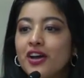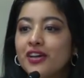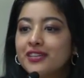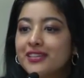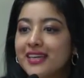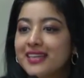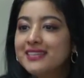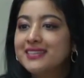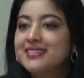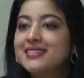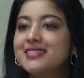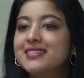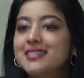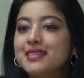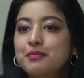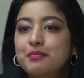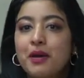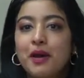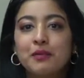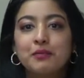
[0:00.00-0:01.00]
Thank you very
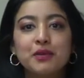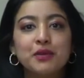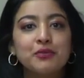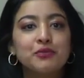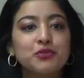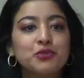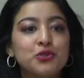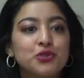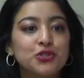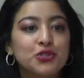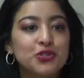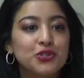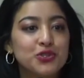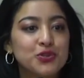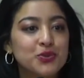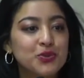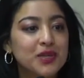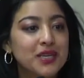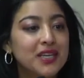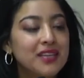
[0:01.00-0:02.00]
much. It's
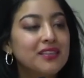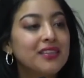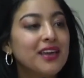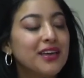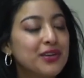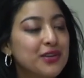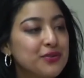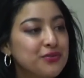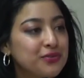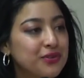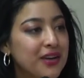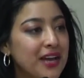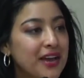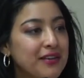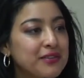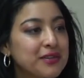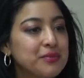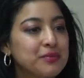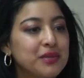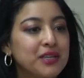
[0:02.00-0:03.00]
an honor to be with you
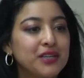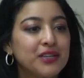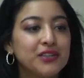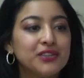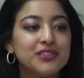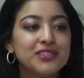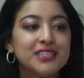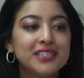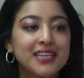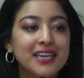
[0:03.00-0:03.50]
here today.